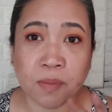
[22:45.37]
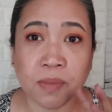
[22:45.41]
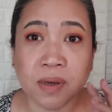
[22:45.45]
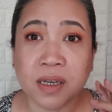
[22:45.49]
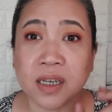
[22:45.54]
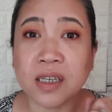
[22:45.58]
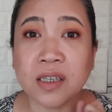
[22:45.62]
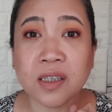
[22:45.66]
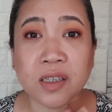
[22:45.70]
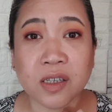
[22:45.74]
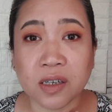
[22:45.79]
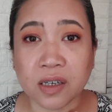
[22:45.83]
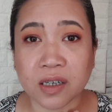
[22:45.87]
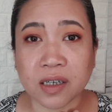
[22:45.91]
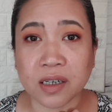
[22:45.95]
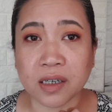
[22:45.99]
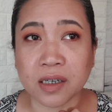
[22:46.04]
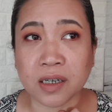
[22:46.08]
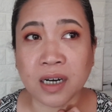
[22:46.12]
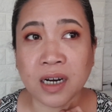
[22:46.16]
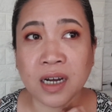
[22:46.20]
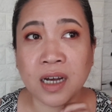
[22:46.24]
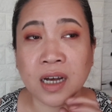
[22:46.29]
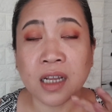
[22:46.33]
because
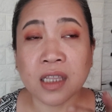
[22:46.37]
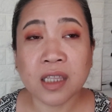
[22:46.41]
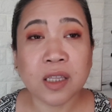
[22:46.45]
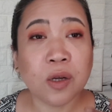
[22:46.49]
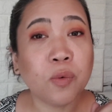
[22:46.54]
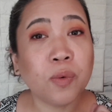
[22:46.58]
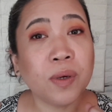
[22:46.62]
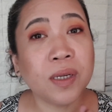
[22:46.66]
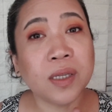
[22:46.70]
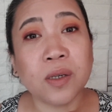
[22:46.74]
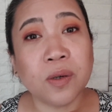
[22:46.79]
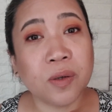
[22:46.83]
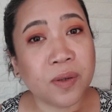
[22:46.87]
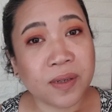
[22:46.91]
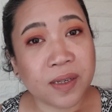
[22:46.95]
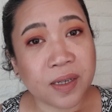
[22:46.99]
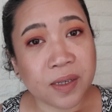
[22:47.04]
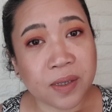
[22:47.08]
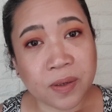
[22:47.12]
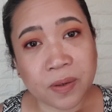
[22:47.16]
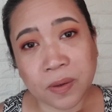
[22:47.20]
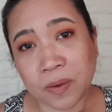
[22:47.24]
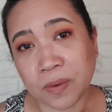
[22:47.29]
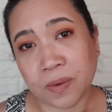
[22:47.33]
they're the window to the
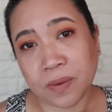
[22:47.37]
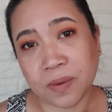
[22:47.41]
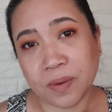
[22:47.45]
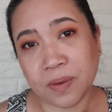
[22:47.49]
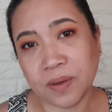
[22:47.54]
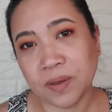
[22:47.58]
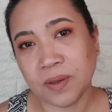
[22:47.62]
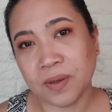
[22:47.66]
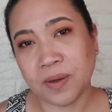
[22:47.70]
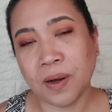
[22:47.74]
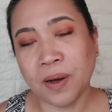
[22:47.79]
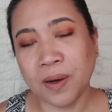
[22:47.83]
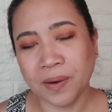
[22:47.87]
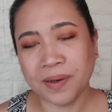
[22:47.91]
souls.